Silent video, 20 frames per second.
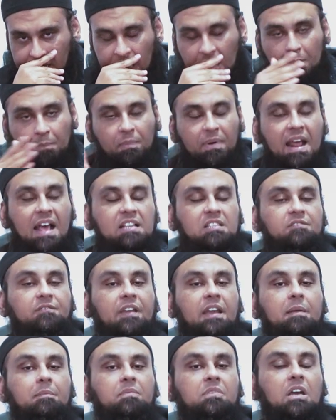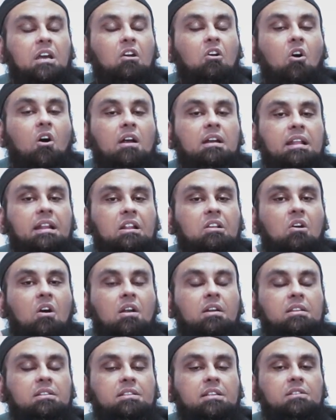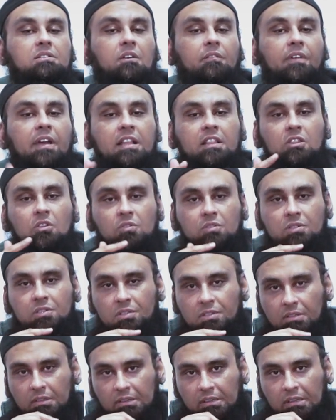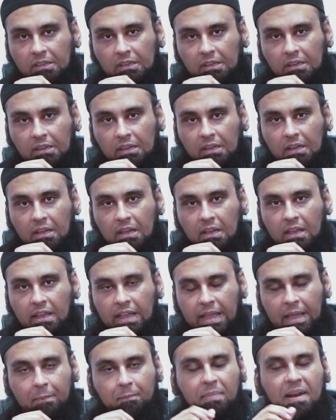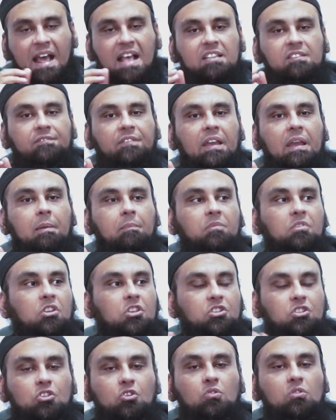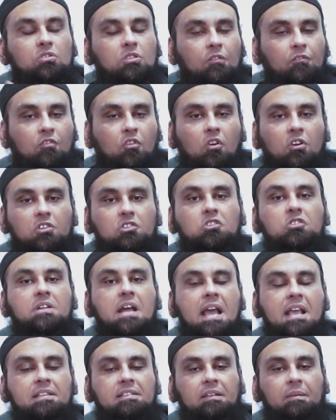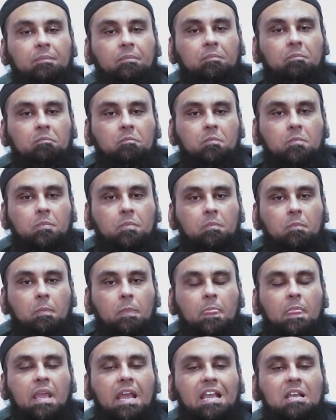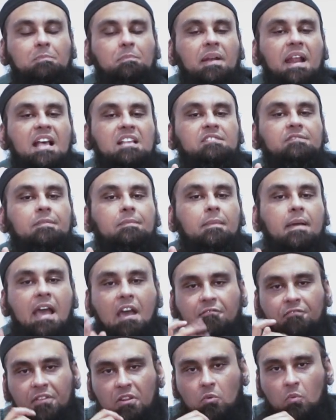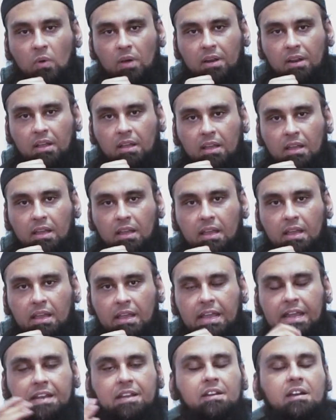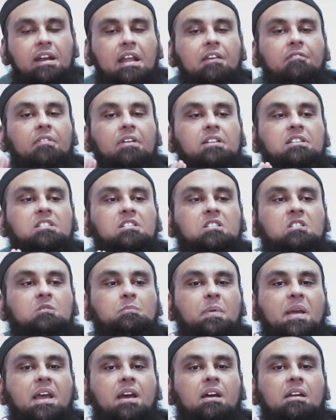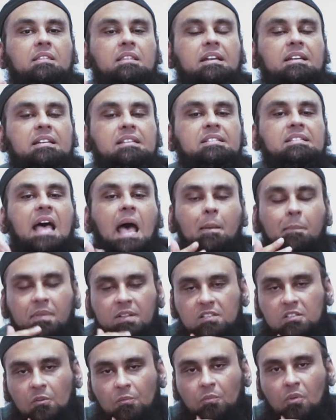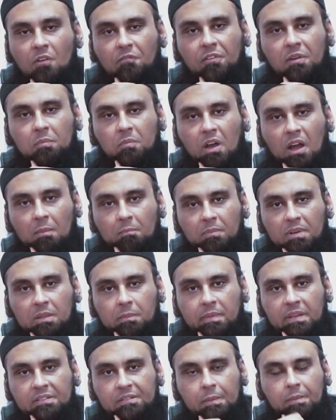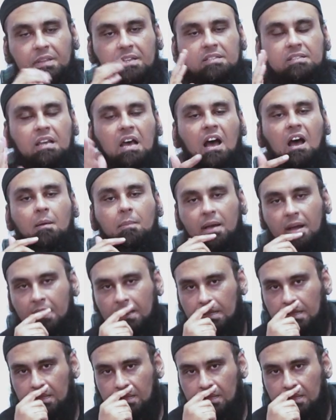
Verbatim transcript: He blasphemed the god and goddesses of Hindus. He blasphemed the Jews, of course, Judaism. He blasphemed everyone. He didn't even spare the disciples of Prophet Muhammad, the Sahaba.